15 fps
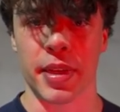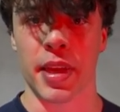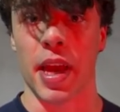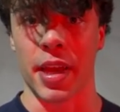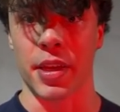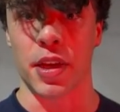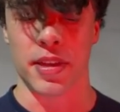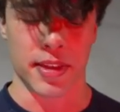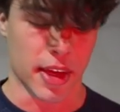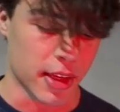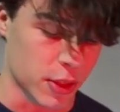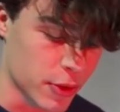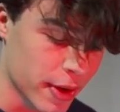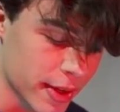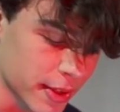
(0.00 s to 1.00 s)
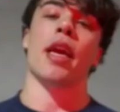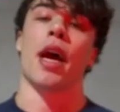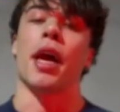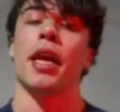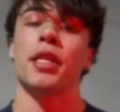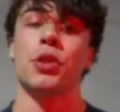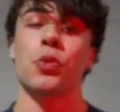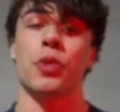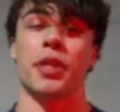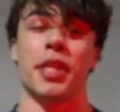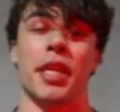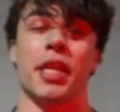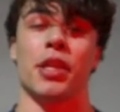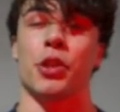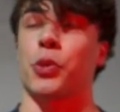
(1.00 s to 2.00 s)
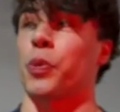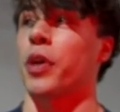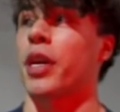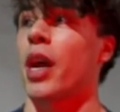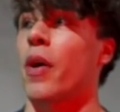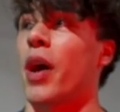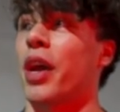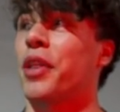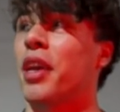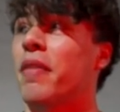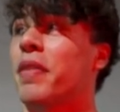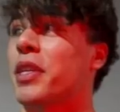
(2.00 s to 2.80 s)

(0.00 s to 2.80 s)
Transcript: Yeah, he does that. It's crazy. Yeah, it's a ridiculous workout. I only have